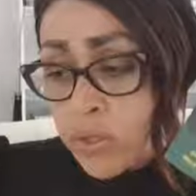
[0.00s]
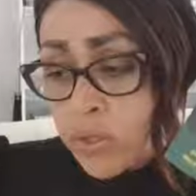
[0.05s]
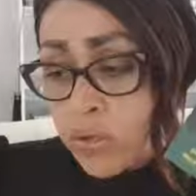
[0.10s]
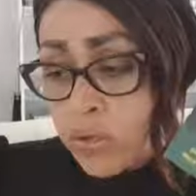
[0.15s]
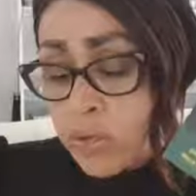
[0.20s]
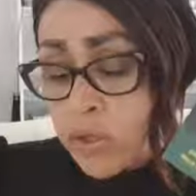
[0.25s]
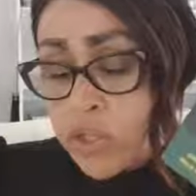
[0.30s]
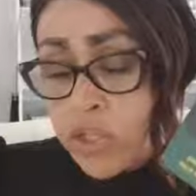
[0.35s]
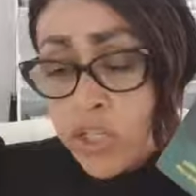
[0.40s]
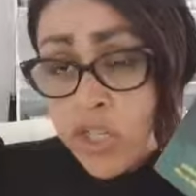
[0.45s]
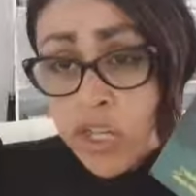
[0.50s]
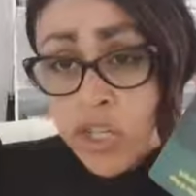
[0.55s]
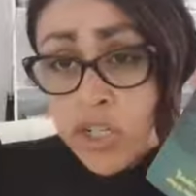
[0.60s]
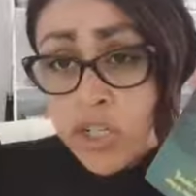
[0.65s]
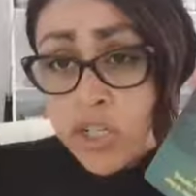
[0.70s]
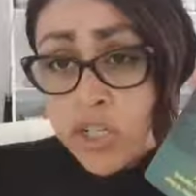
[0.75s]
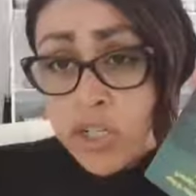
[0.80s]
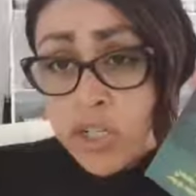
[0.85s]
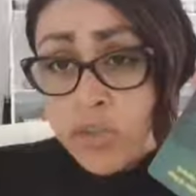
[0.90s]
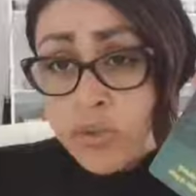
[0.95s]

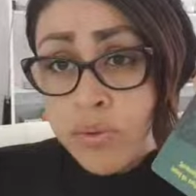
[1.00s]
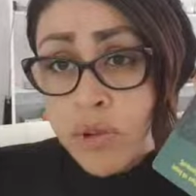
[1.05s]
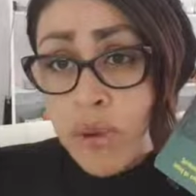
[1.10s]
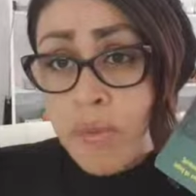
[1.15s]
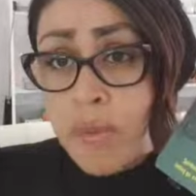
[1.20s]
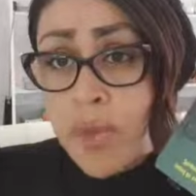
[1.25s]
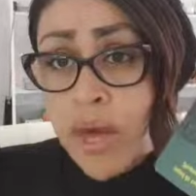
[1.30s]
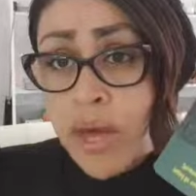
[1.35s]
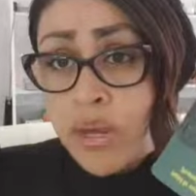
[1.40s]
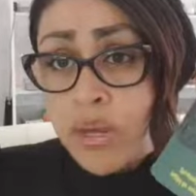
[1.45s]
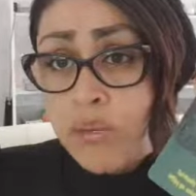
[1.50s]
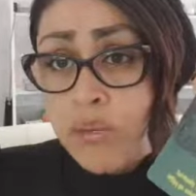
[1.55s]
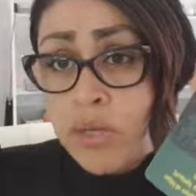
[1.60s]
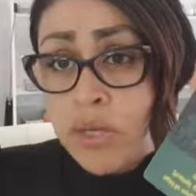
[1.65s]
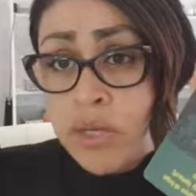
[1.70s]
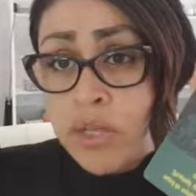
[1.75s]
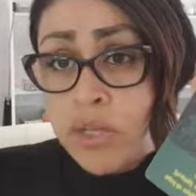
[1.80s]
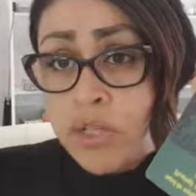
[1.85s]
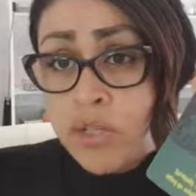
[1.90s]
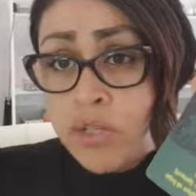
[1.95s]
rejection,
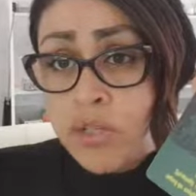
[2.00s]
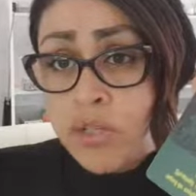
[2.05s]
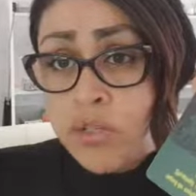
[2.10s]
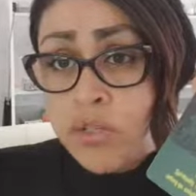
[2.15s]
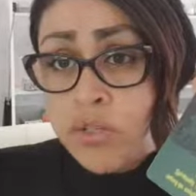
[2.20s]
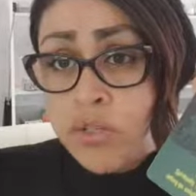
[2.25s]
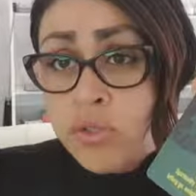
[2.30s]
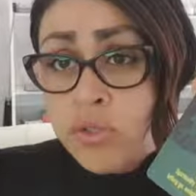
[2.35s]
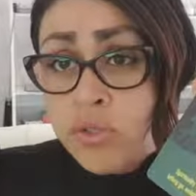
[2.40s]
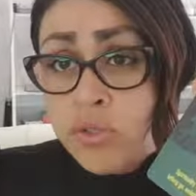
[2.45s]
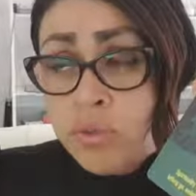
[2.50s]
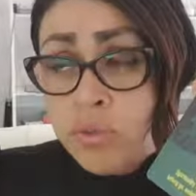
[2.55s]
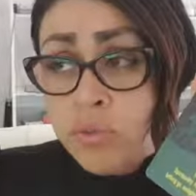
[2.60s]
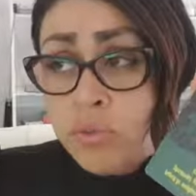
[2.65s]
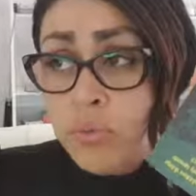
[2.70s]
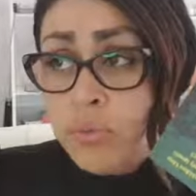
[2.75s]
abandonment issues,